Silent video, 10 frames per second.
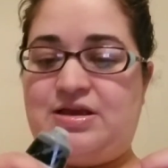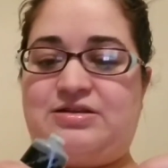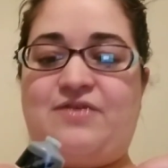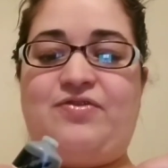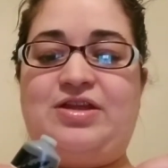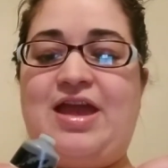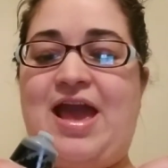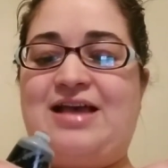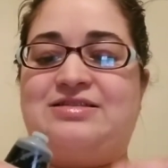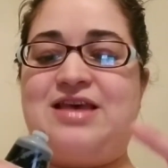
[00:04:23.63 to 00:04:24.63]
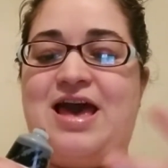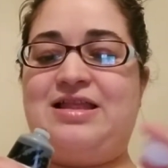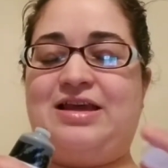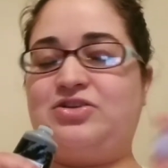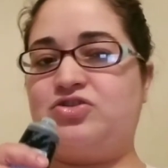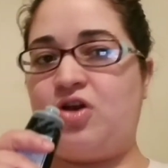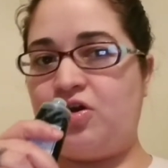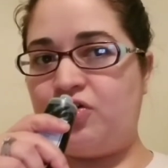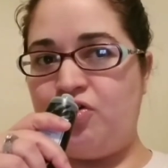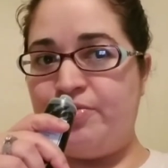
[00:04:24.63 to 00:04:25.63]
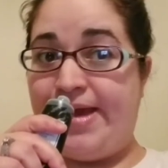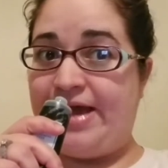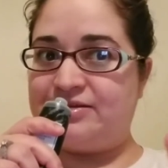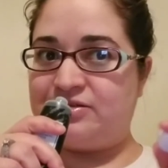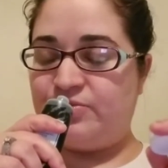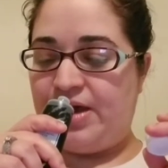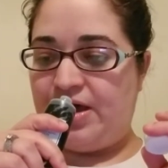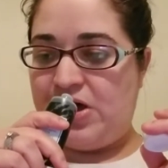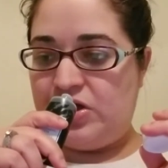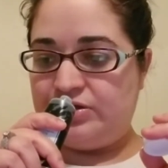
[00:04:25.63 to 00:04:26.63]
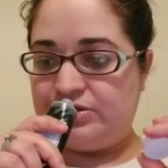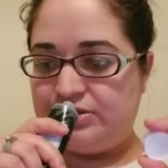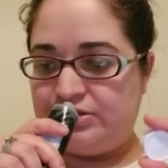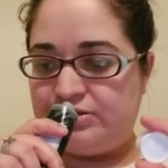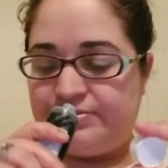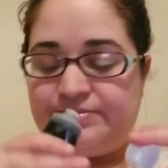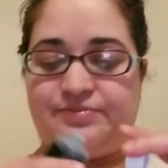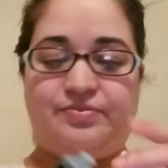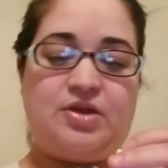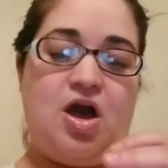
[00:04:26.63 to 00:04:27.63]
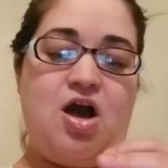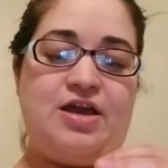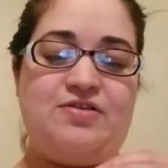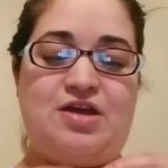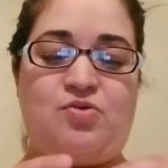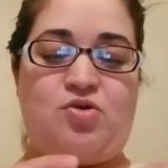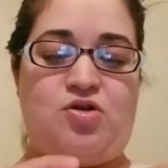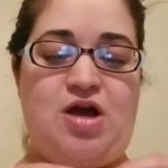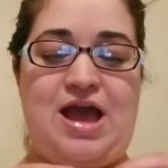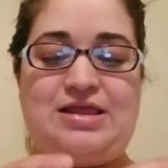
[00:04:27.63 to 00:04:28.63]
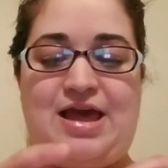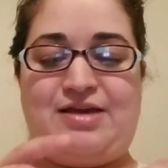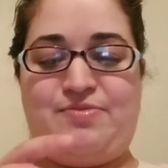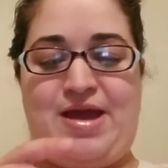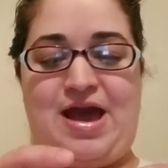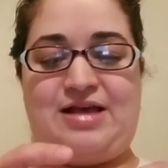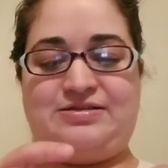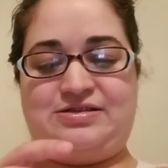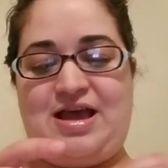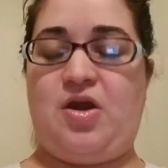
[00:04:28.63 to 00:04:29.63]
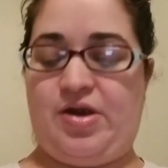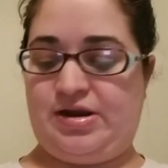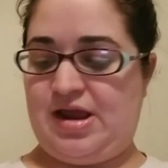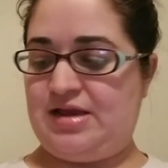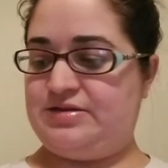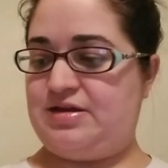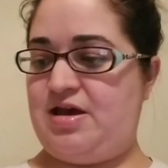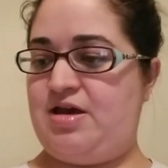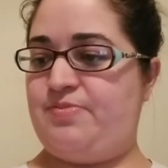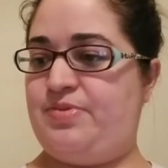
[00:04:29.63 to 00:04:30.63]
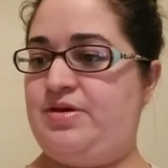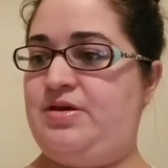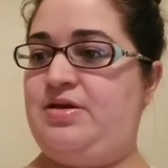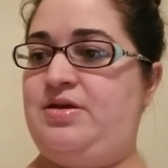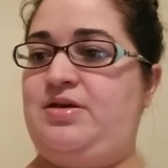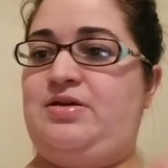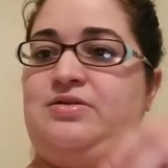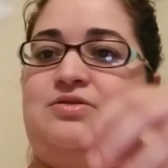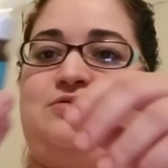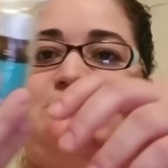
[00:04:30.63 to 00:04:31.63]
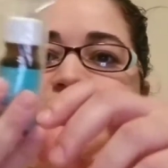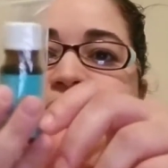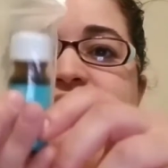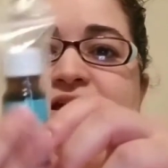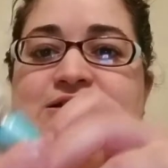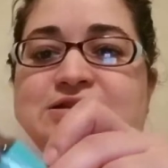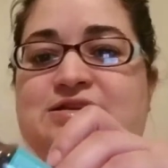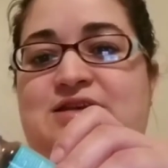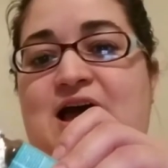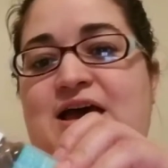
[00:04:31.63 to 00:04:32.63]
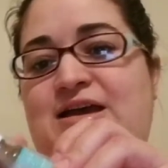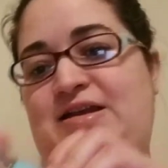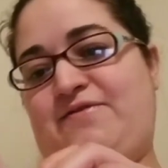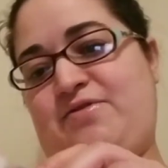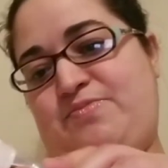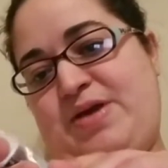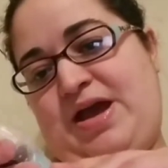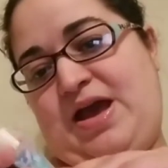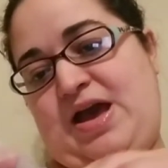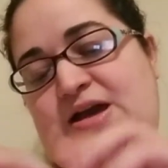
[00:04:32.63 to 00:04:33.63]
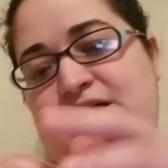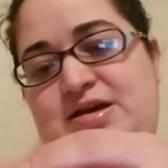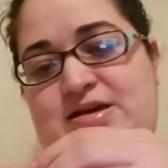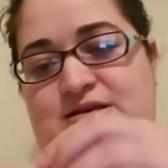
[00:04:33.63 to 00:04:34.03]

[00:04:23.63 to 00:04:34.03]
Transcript: Definitely has that like charcoal mask smell. Or I'll give that a whirl. I like masks. All right, next up, there's a thing inside of a bag.